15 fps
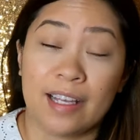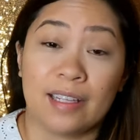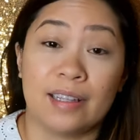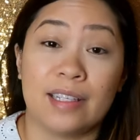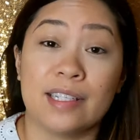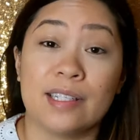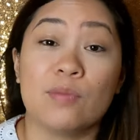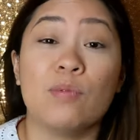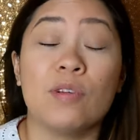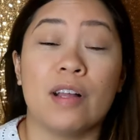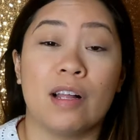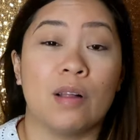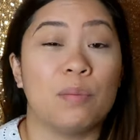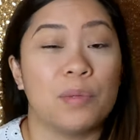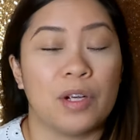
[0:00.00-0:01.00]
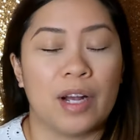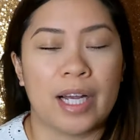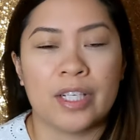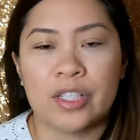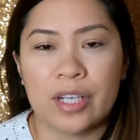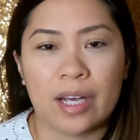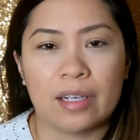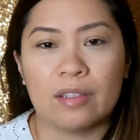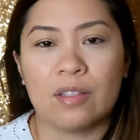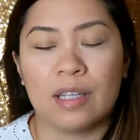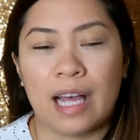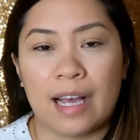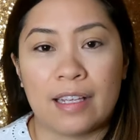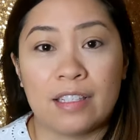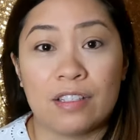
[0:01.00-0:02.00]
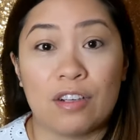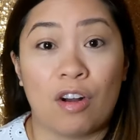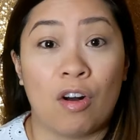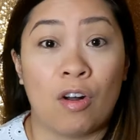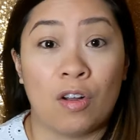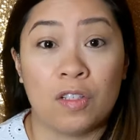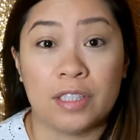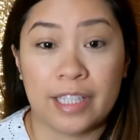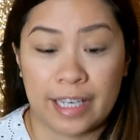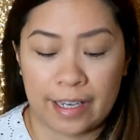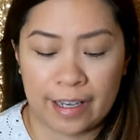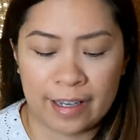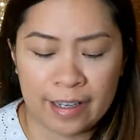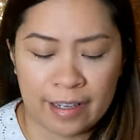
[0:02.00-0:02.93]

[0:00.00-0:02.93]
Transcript: and this will help your eyeshadow last all day.